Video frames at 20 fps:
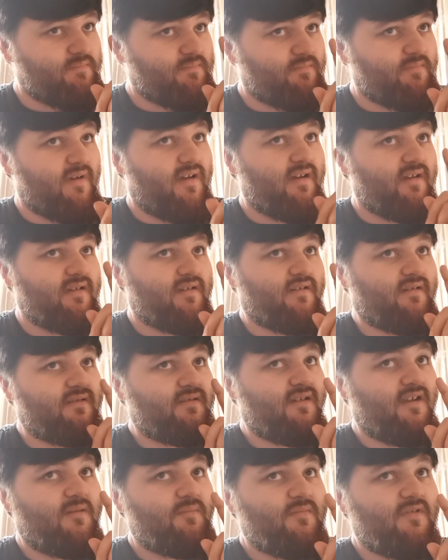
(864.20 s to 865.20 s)
My
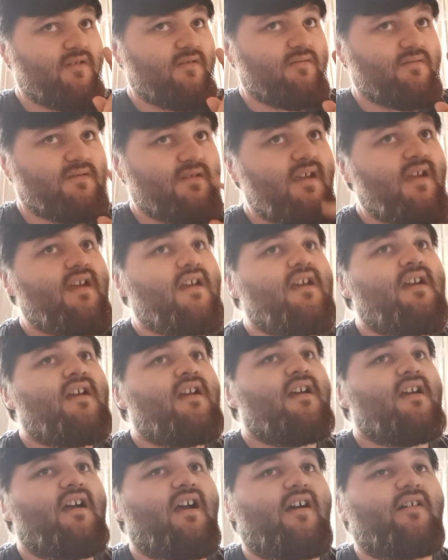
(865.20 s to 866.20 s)
goddamn news.
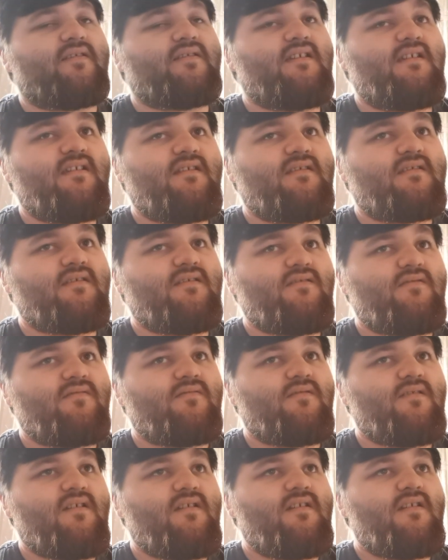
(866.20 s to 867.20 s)
I'll see you
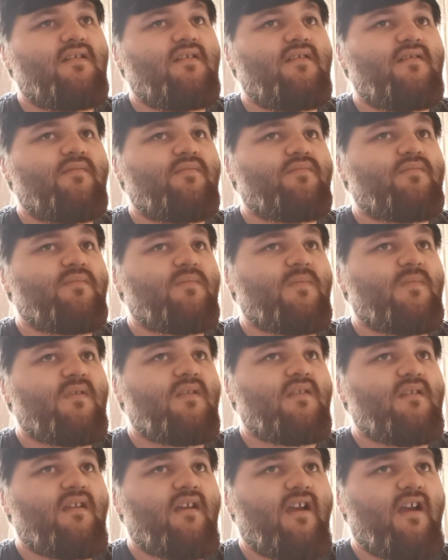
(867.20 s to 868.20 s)
soon.
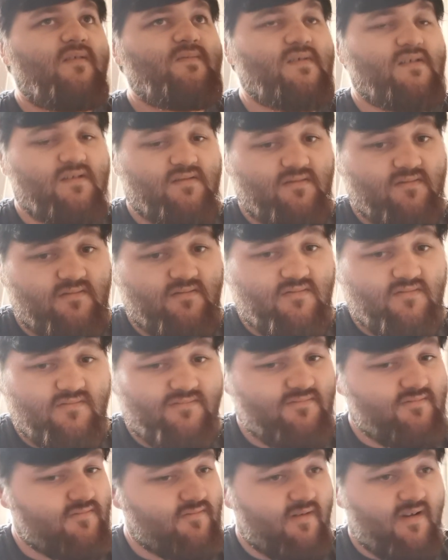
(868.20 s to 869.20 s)
Have a
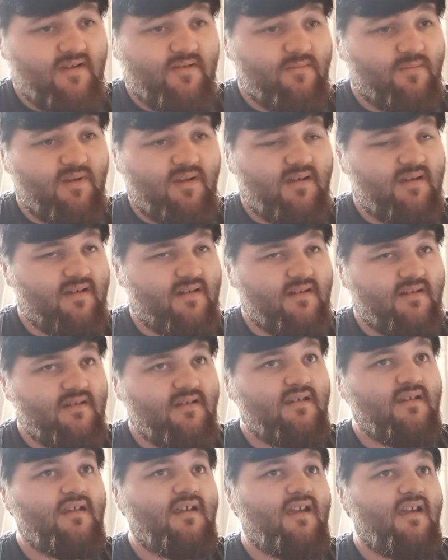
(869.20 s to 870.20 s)
great
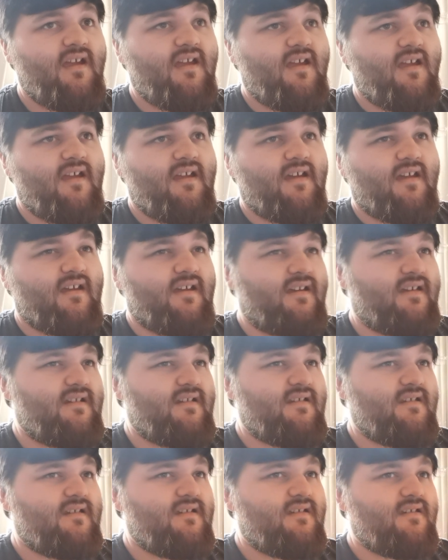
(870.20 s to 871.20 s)
weekend,
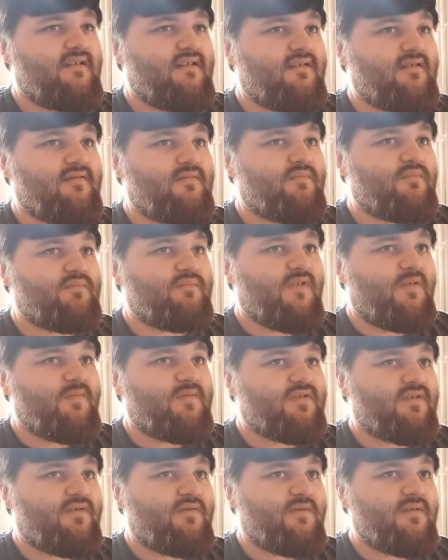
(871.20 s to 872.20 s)
and remember
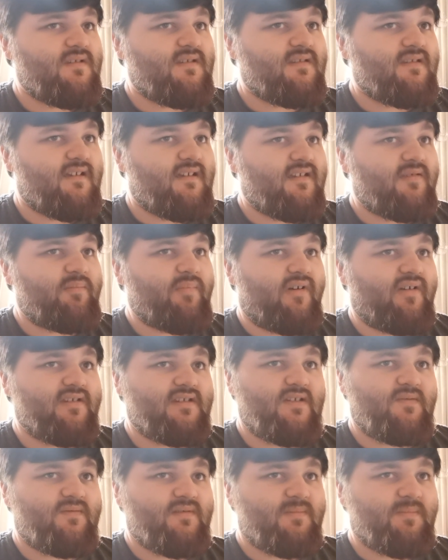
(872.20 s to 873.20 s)
to always stay as
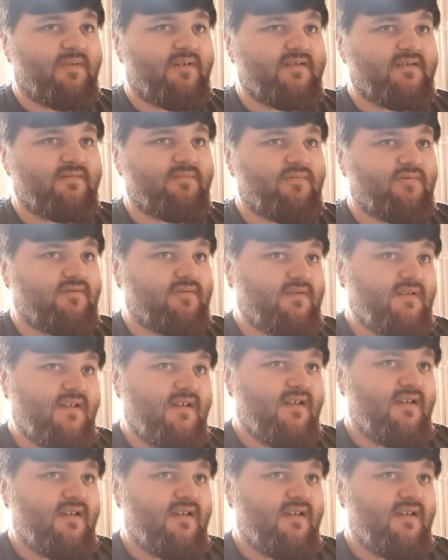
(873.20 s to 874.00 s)
positive as possible.